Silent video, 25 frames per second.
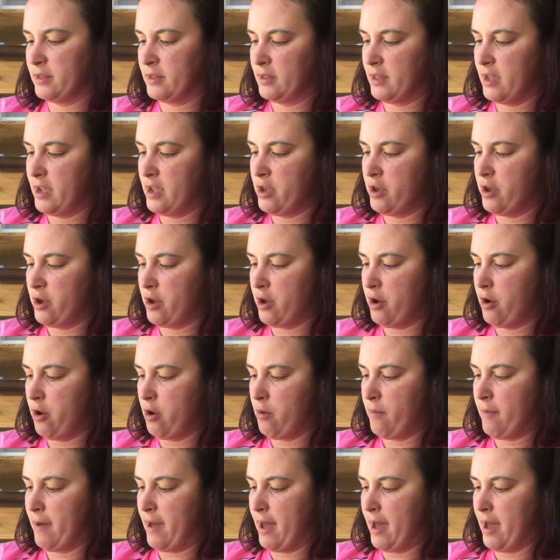Then you can go
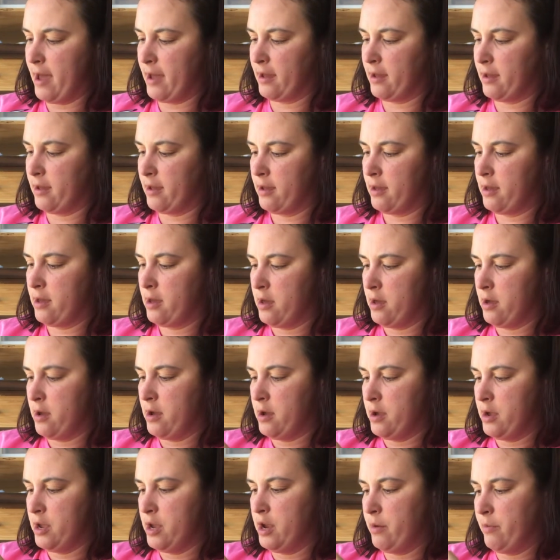back.
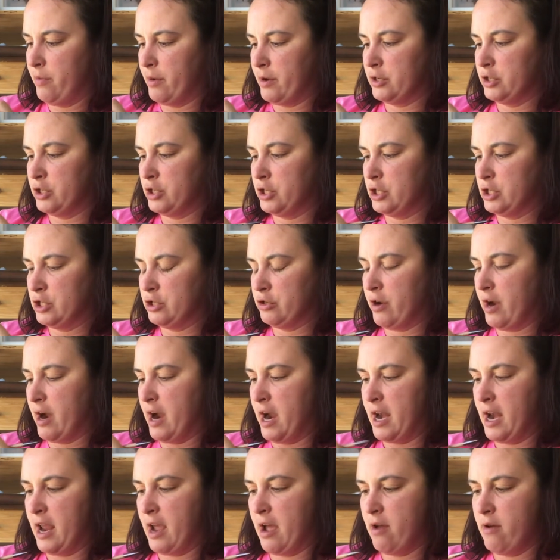Your brush is
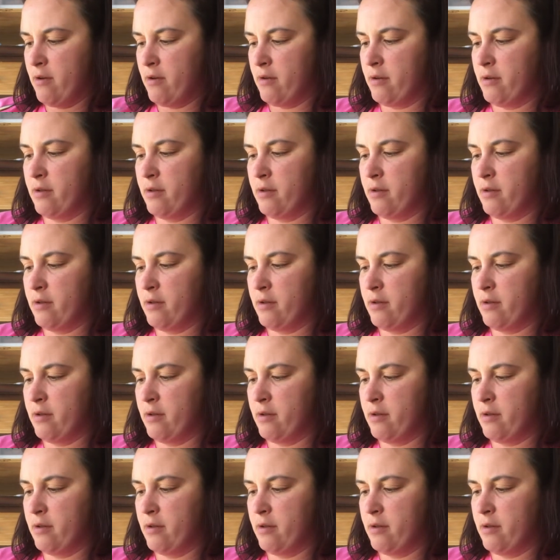drying out.